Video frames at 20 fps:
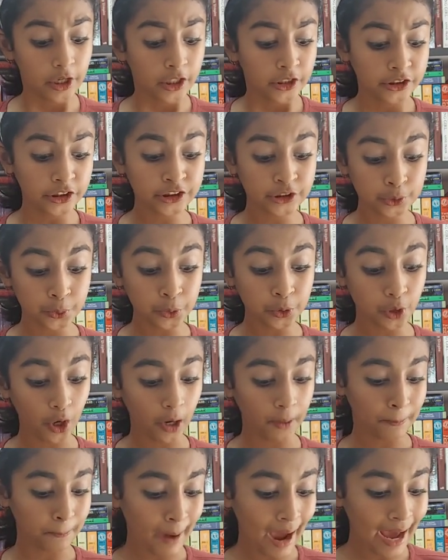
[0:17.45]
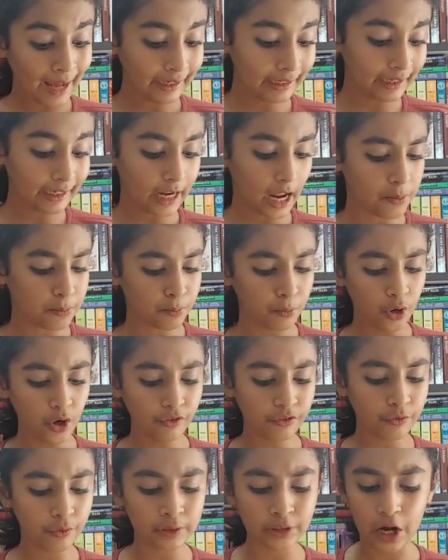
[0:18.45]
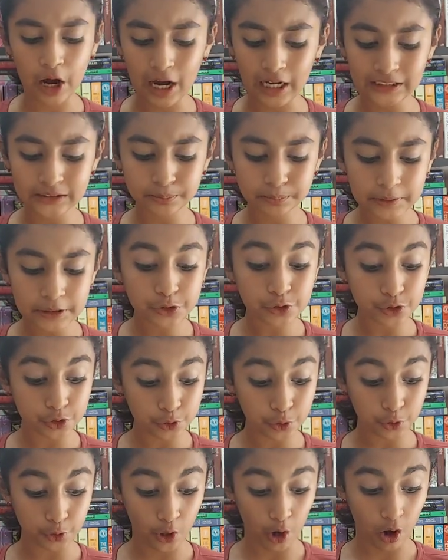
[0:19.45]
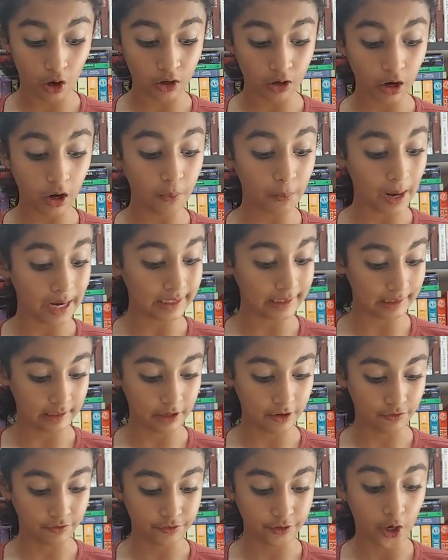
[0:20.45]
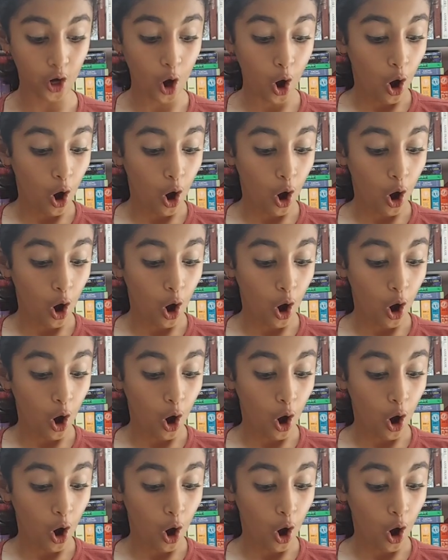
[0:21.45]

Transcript: She soon got married and moved with her husband to New York, where he lived.